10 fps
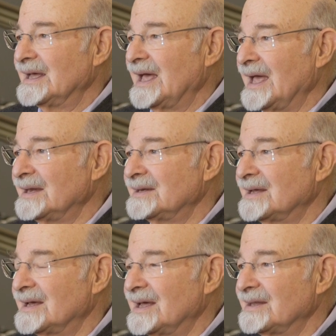And
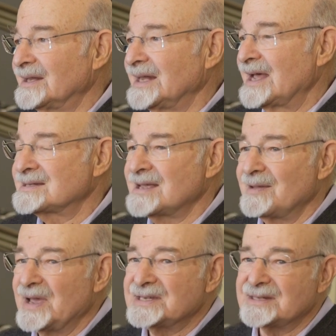the last
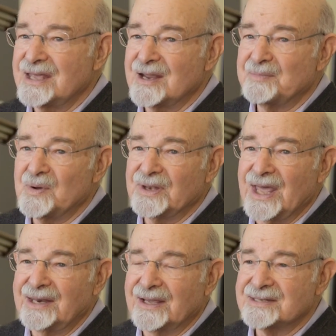time I stayed up all
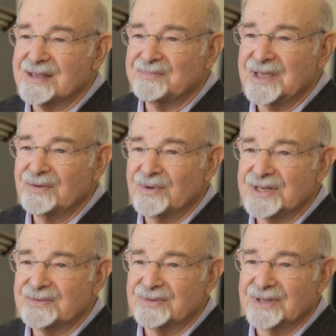night on something
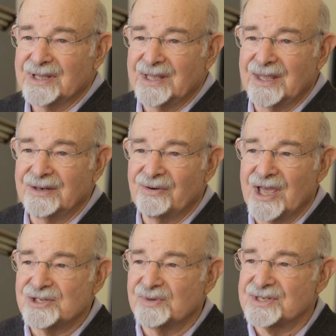was in
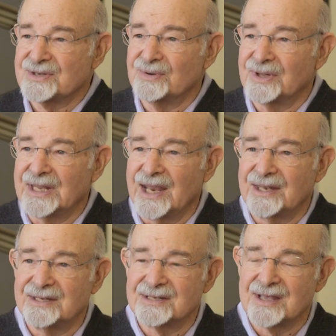graduate school, and
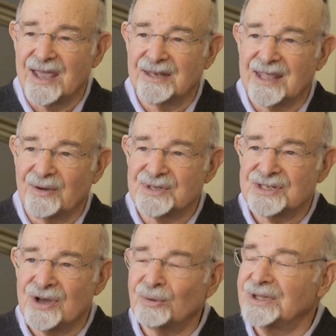I decided that
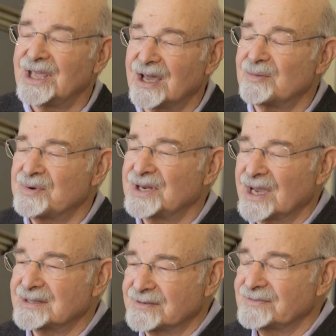was totally
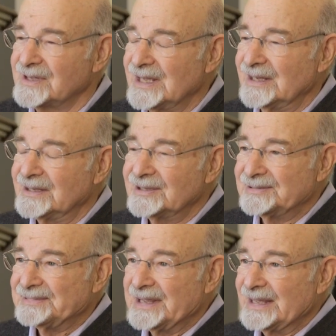unproductive.
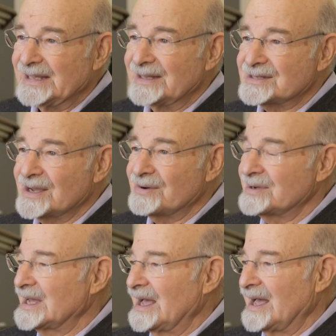
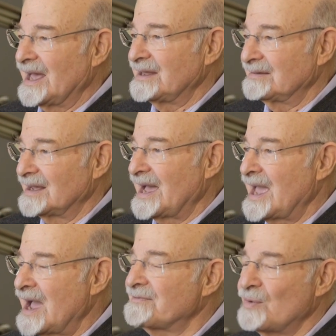So I
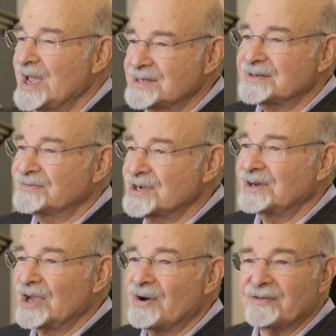have ways of
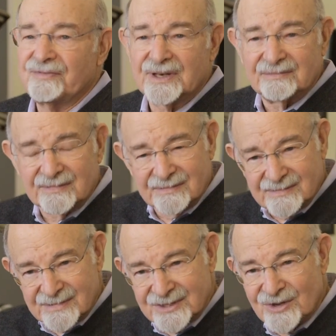turning off
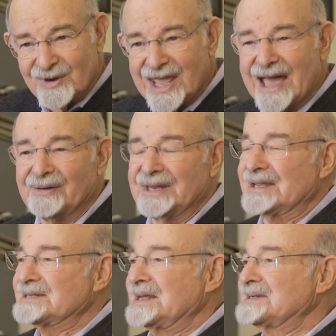and tuning out,
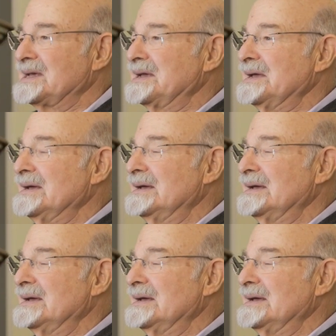as they say.